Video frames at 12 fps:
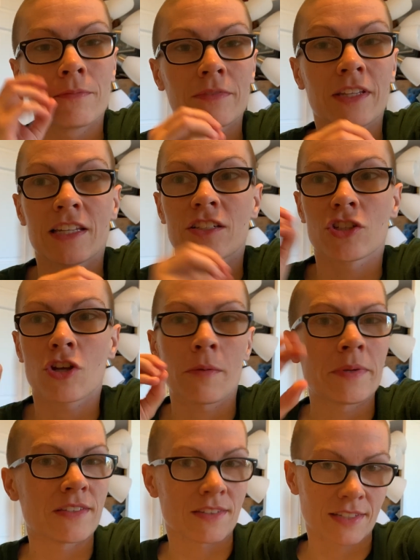Lydia
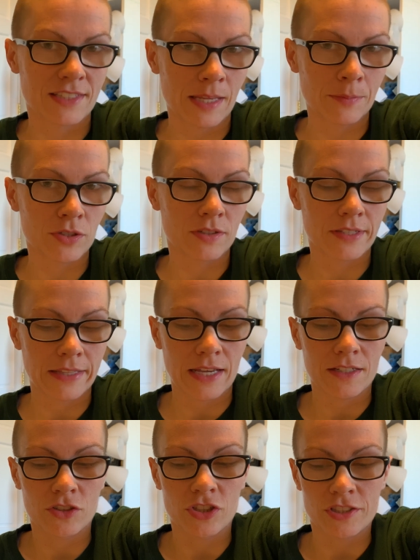Jacoby is an exception to
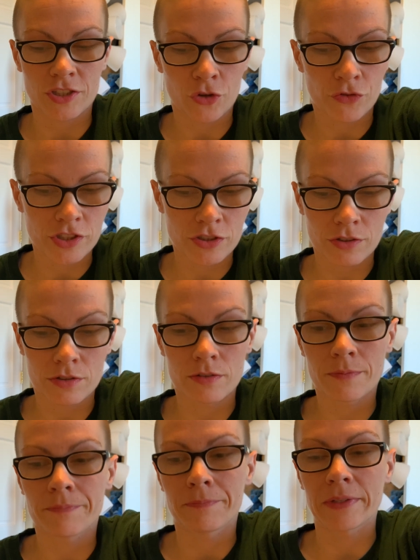that. She's an original,
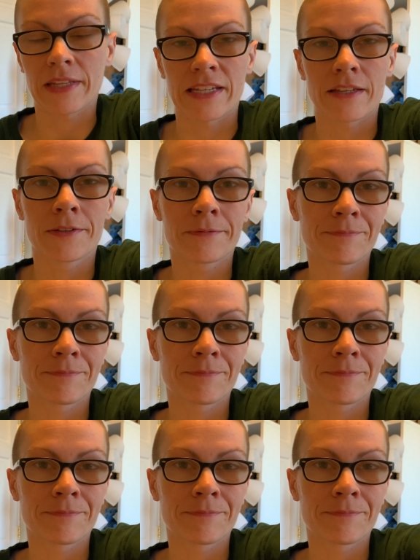but like,